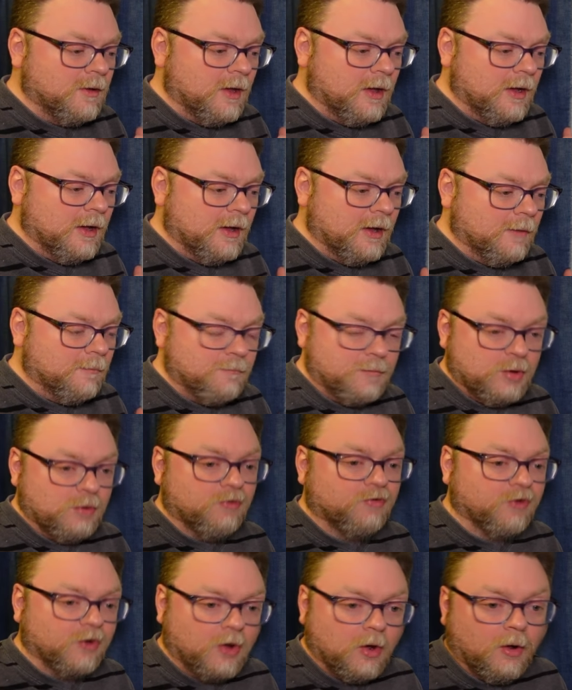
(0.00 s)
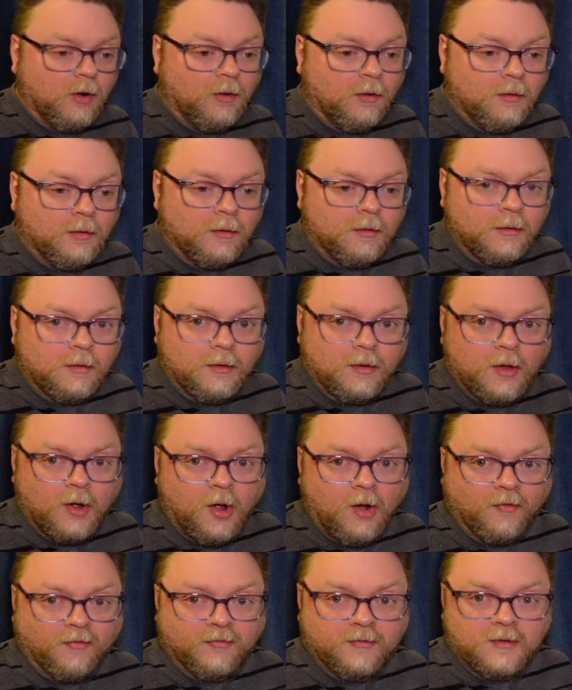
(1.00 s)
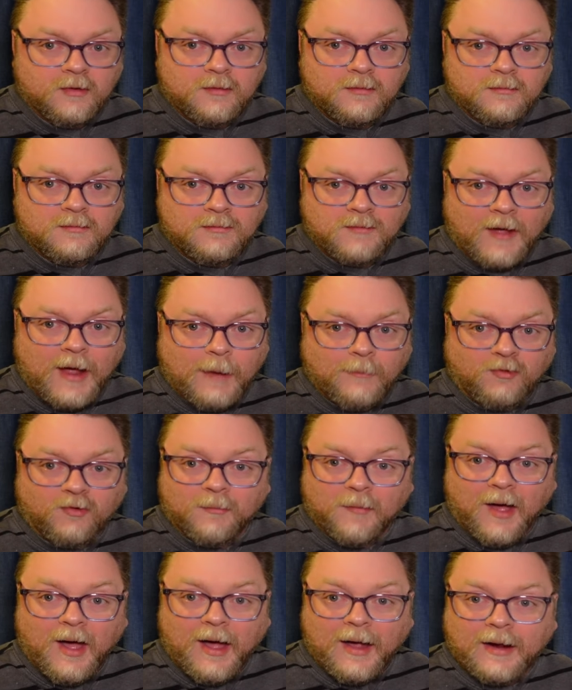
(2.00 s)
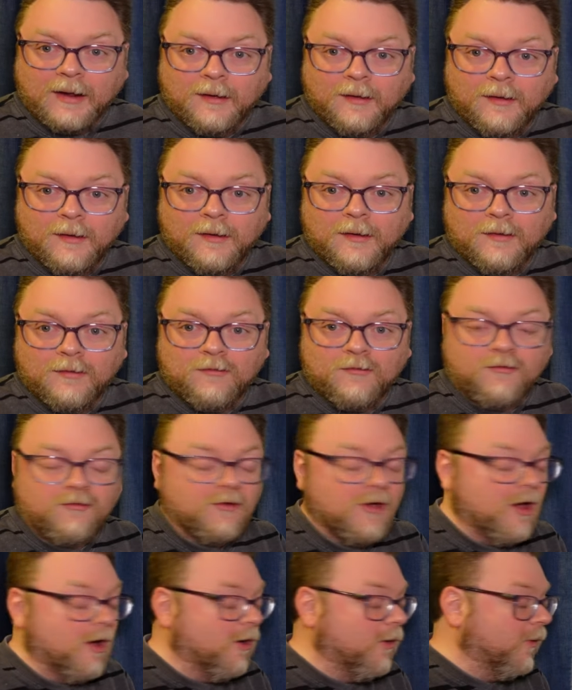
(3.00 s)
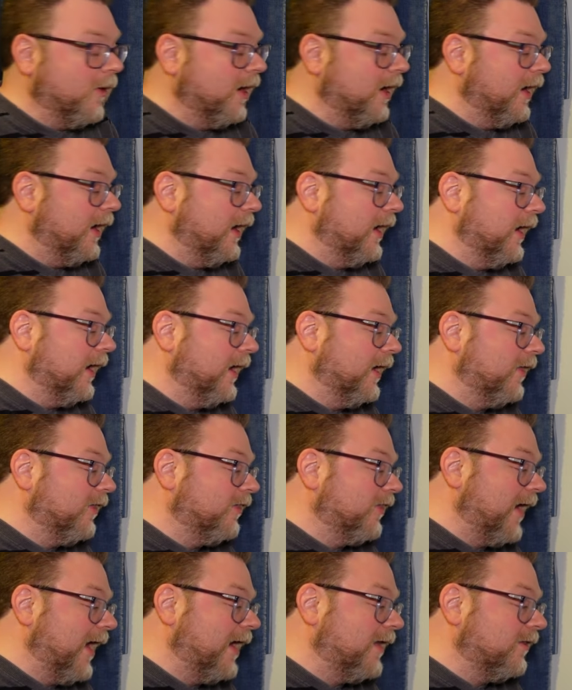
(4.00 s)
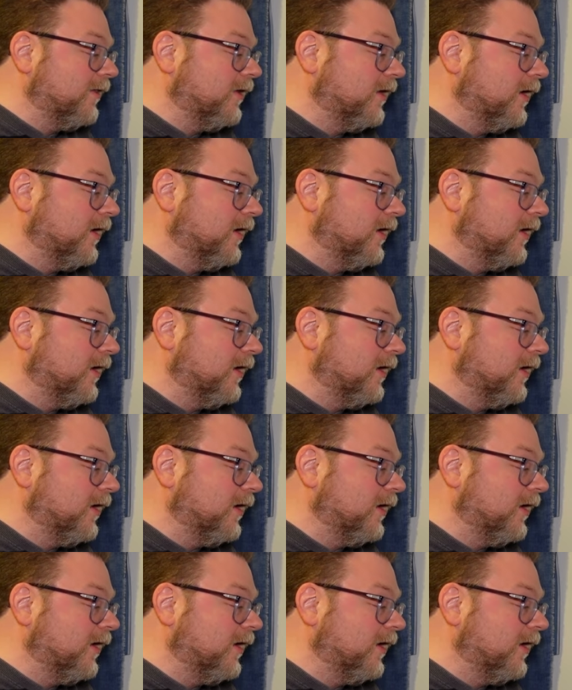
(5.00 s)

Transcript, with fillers: uh, musical called Time to Buy. So uh, that